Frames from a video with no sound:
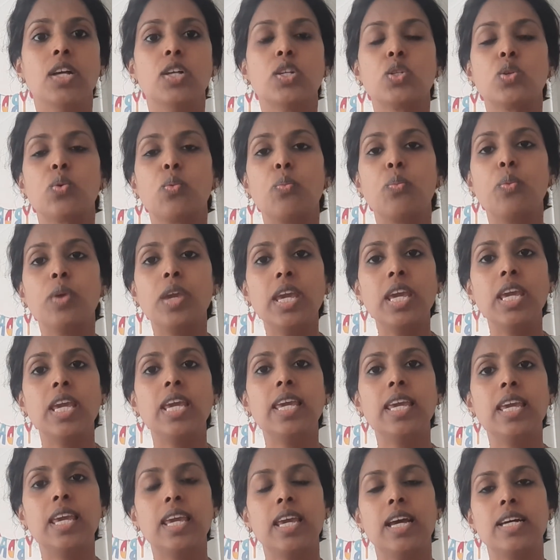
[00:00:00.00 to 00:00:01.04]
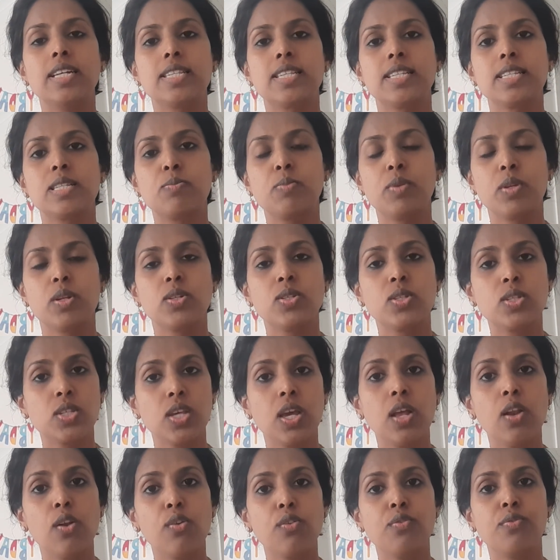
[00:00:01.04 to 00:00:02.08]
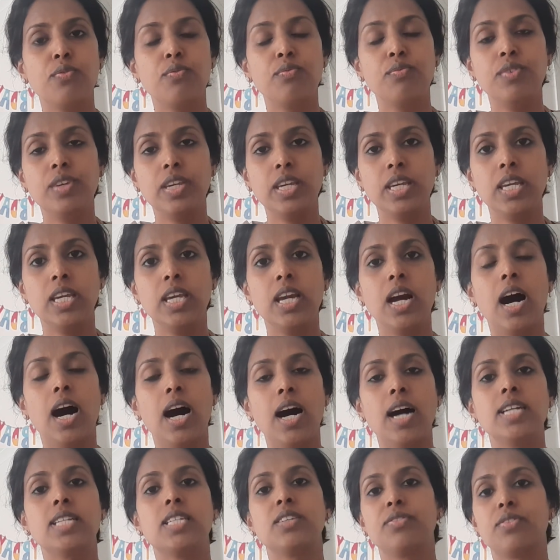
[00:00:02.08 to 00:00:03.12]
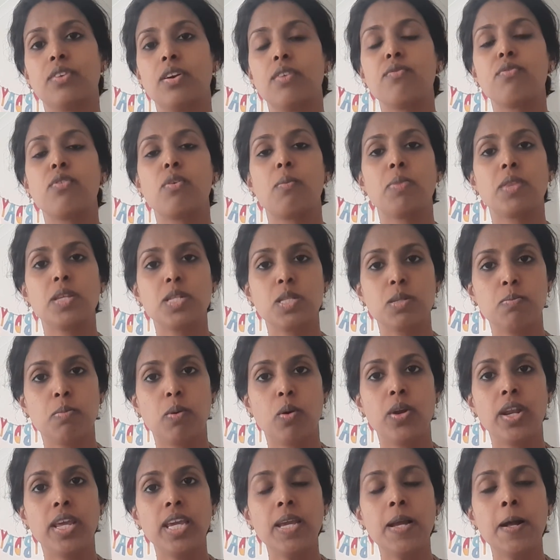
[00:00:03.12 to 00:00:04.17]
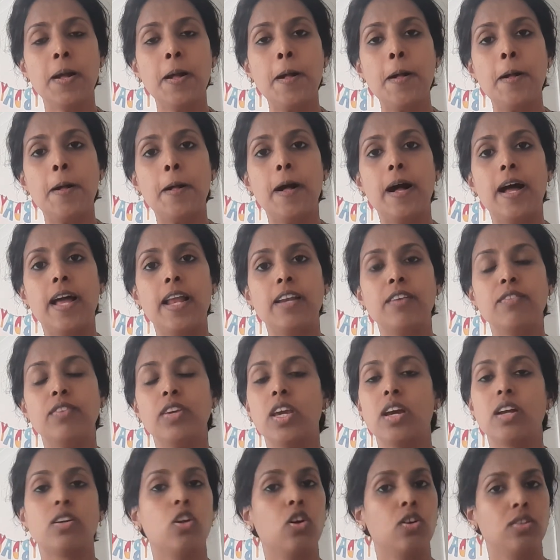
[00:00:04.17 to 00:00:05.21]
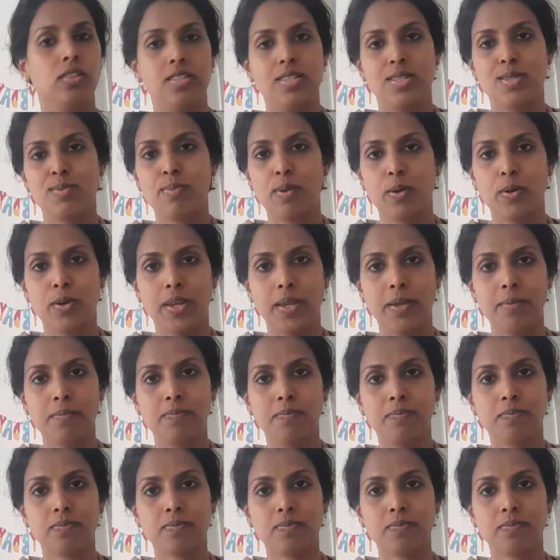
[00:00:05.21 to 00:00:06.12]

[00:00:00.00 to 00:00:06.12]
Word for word: So, we as a spirit self, we are different from this body and we are not this body.